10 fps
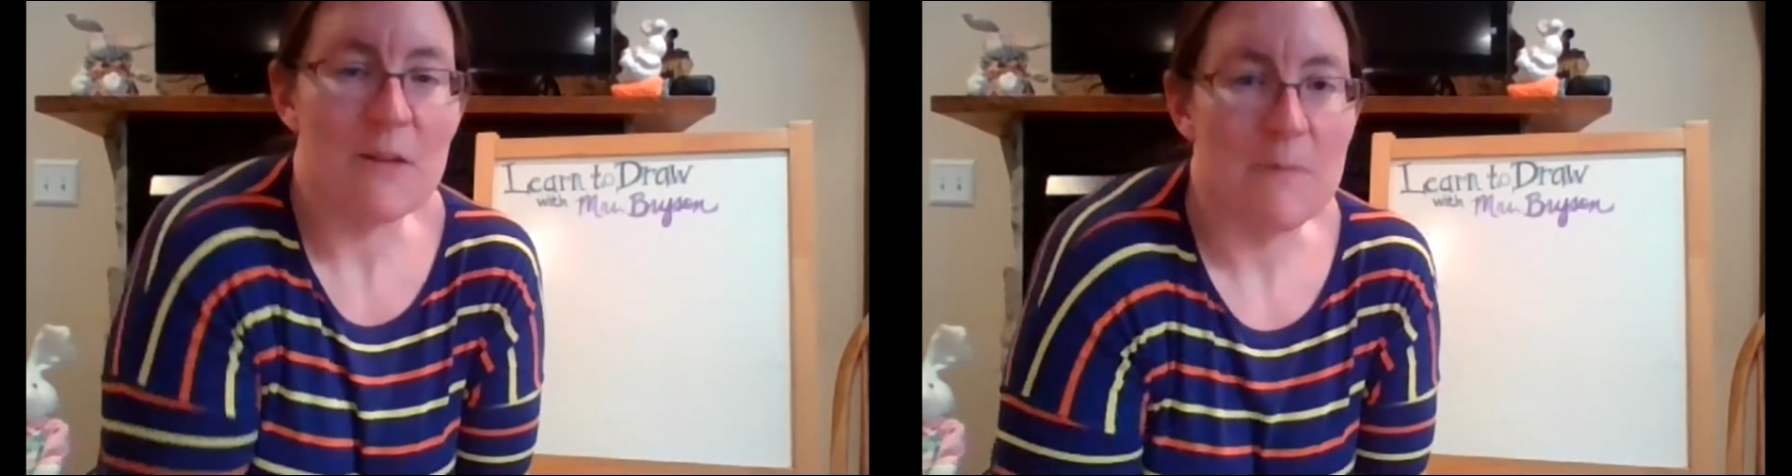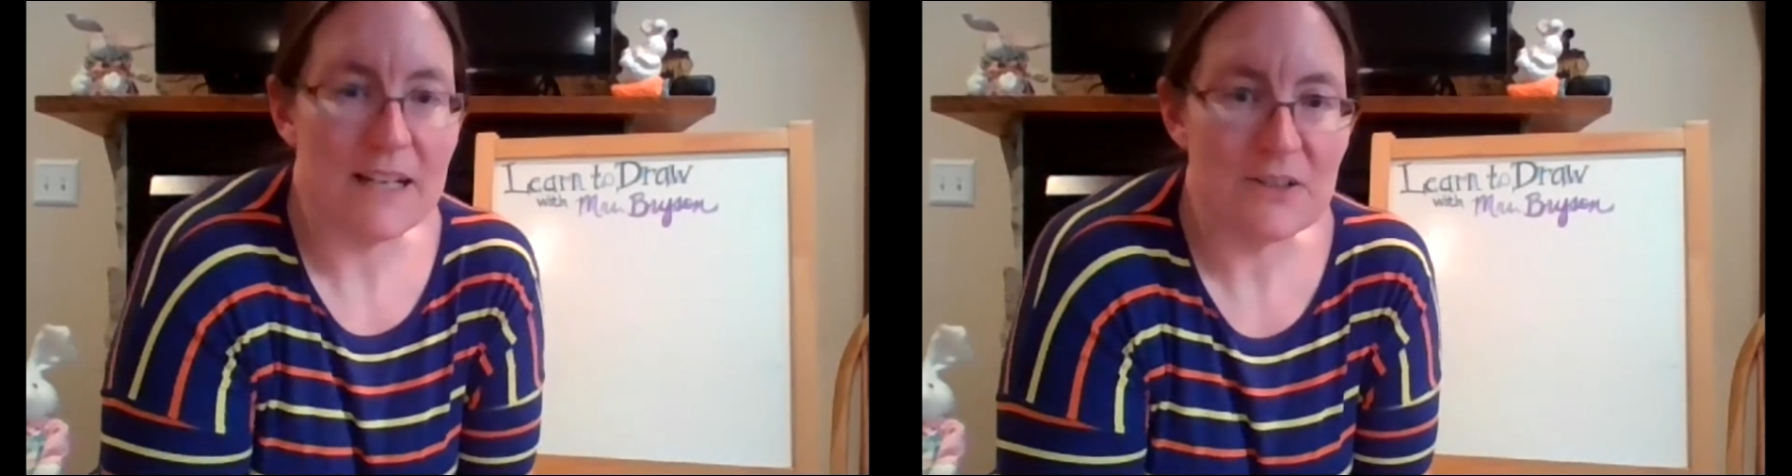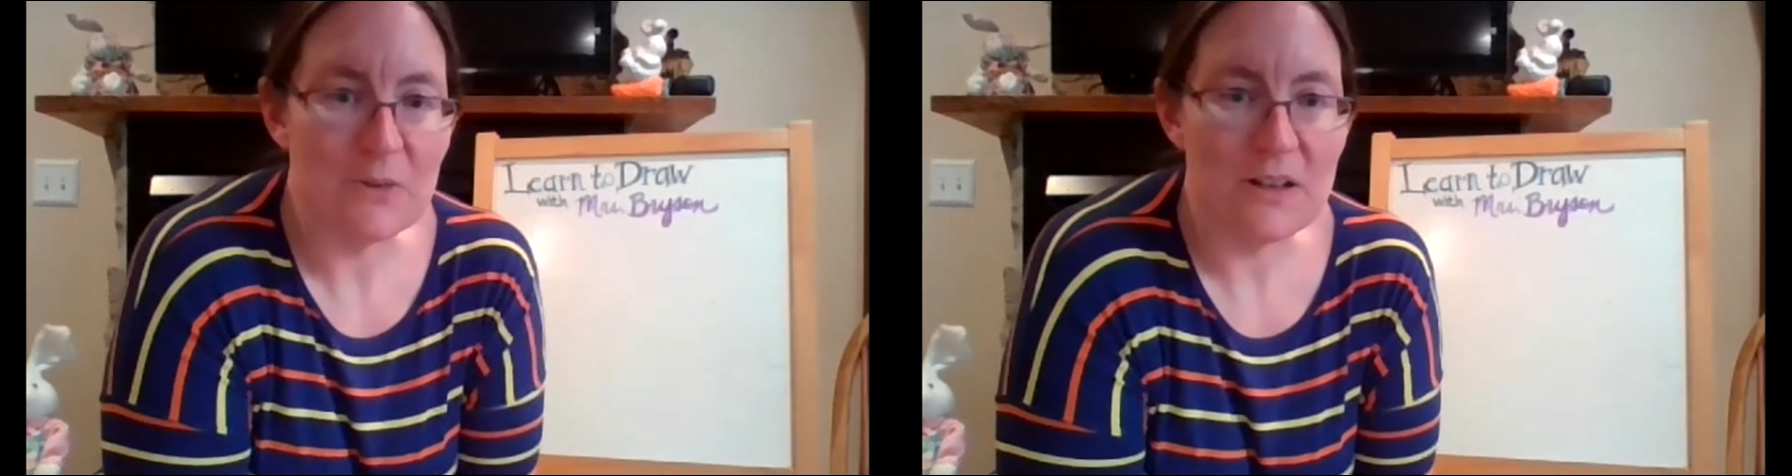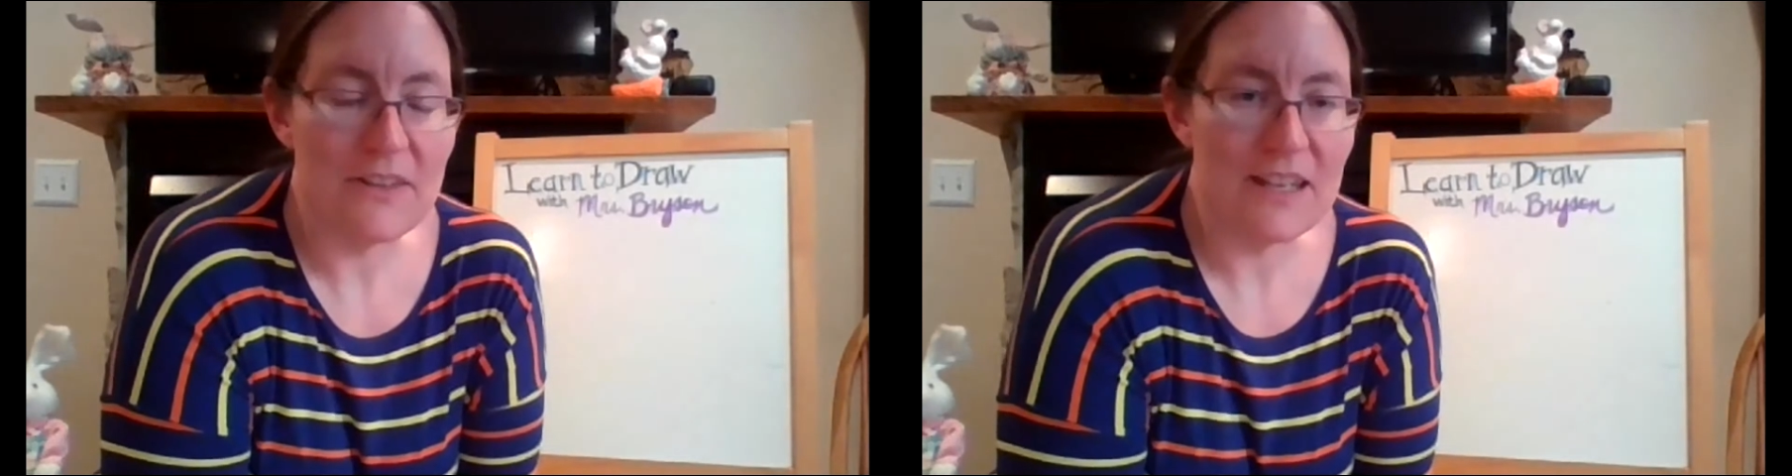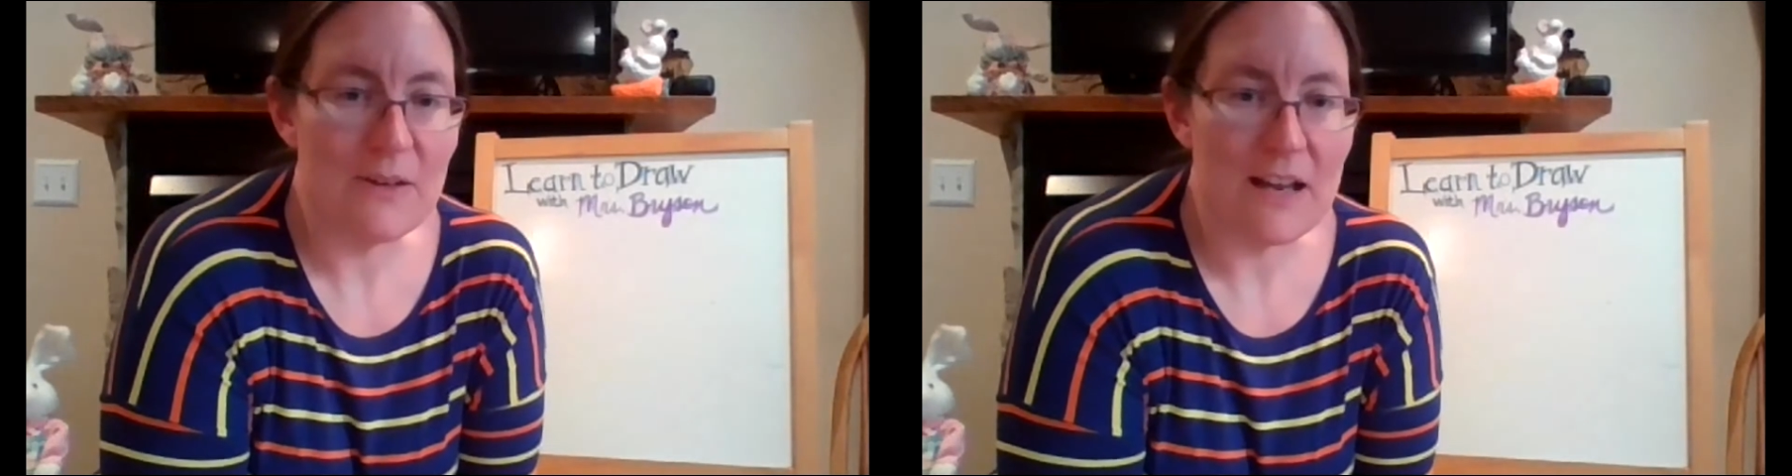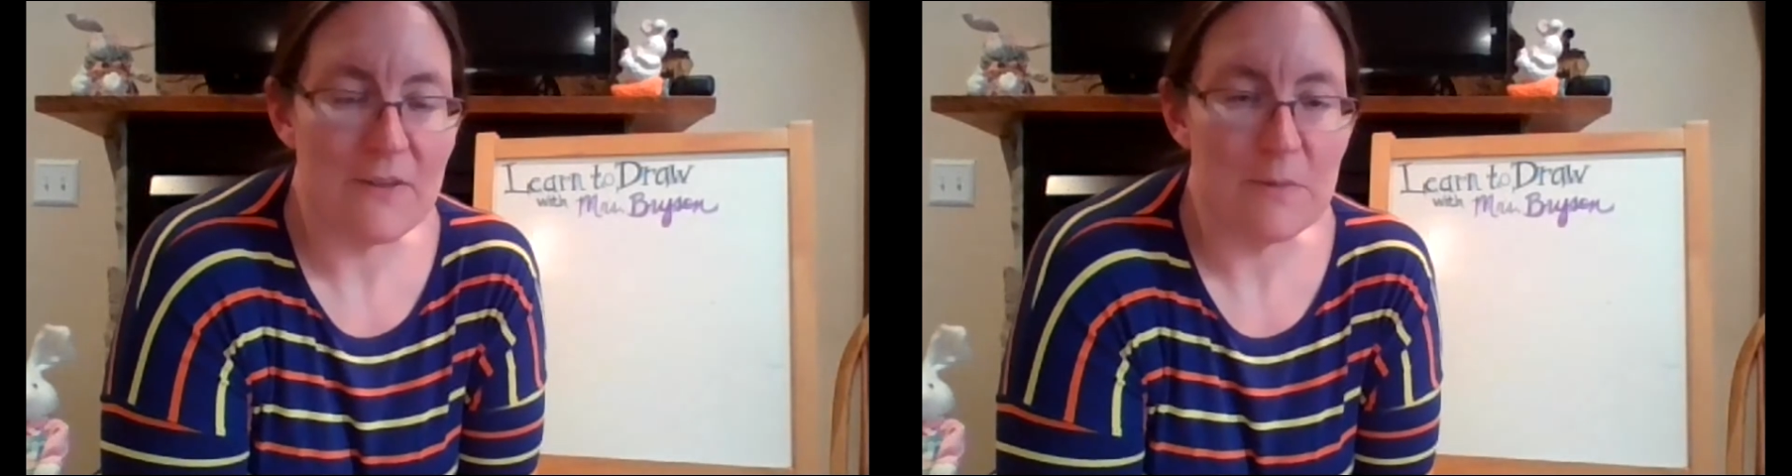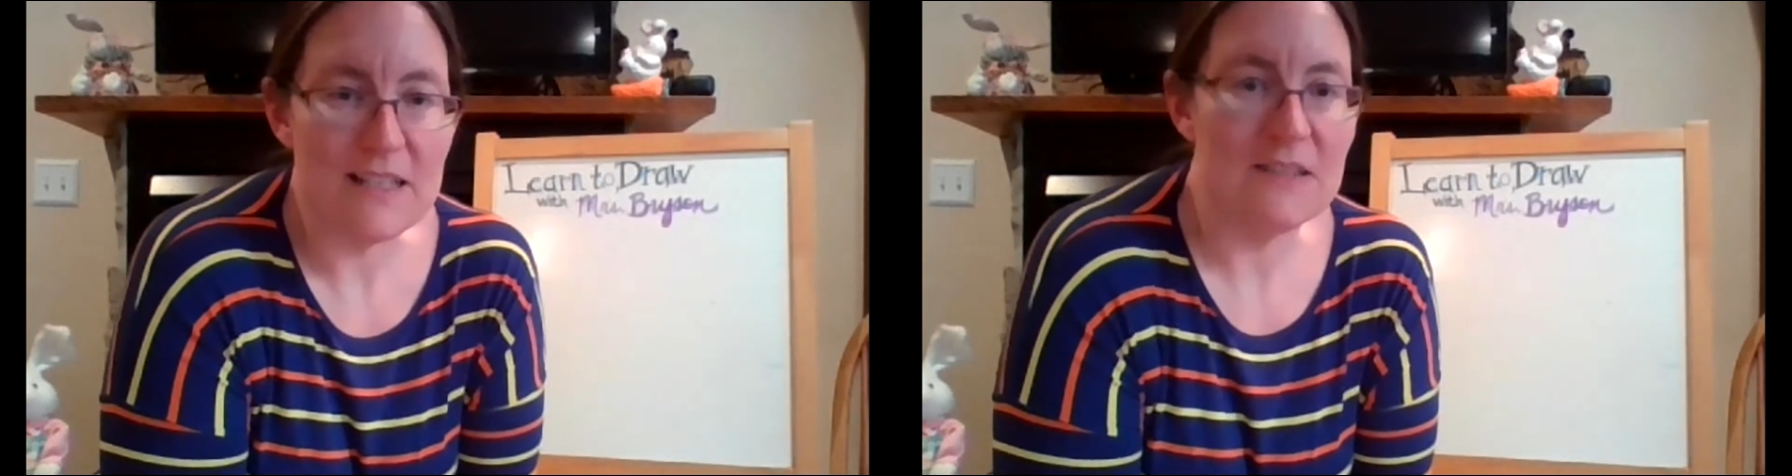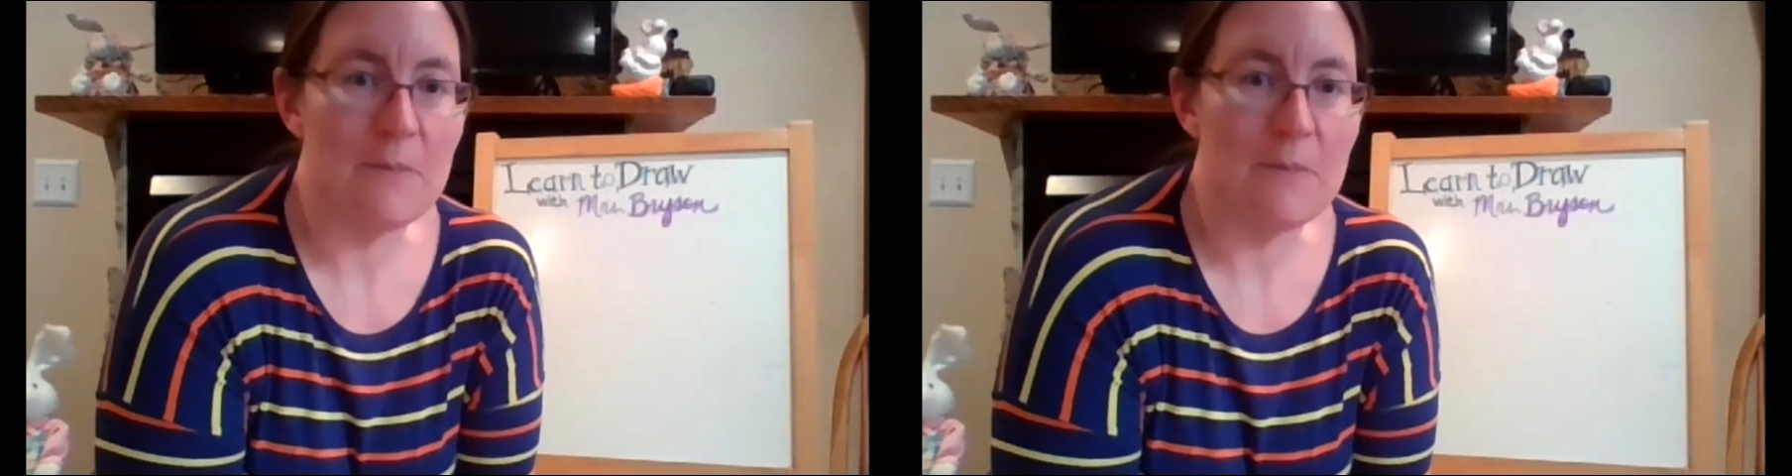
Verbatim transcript: Make sure that you have a piece of